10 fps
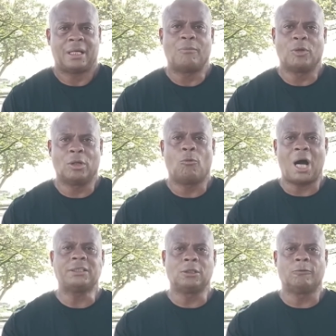I'm going to
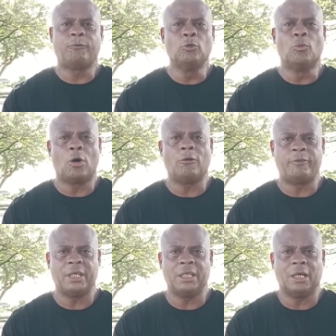watch a few more
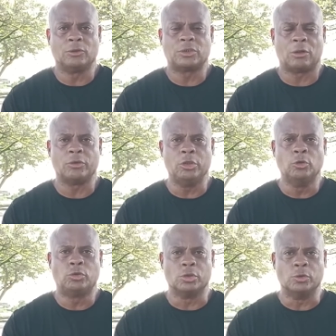videos on
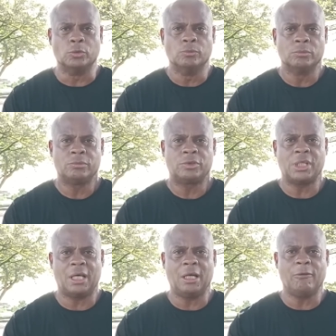YouTube,
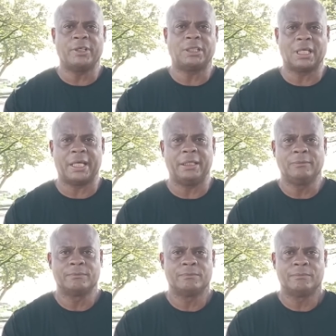sell
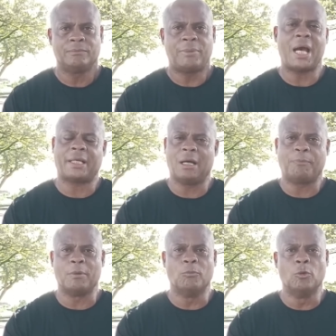everything, pack
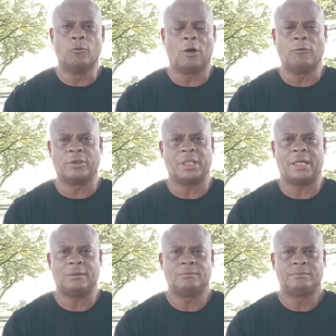up and move over
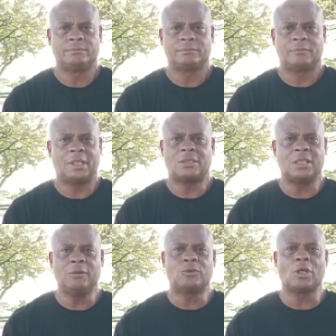there. It
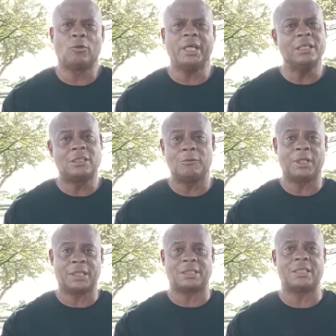seems so easy
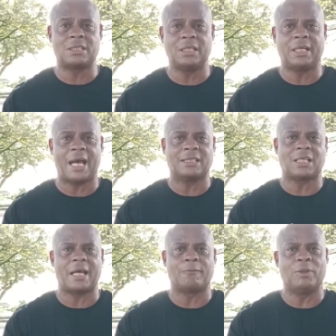because they see guys
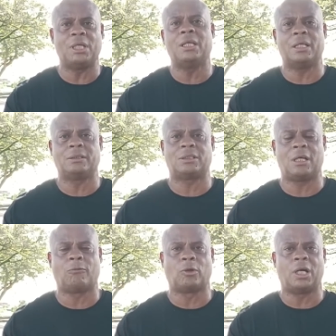like me and
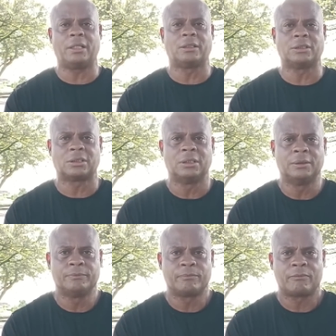several others
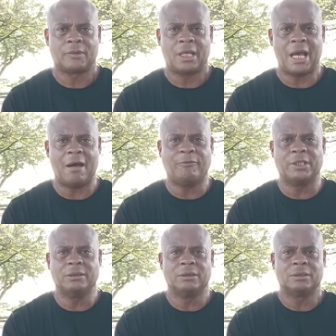
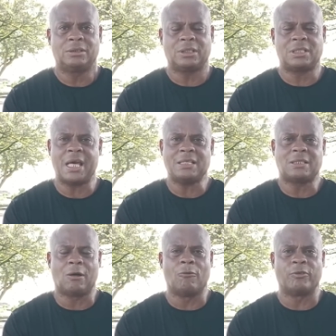having
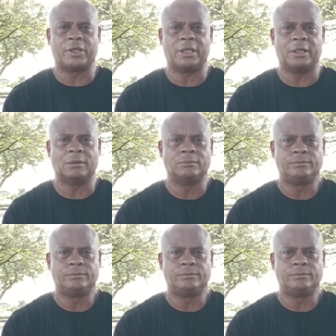success over here.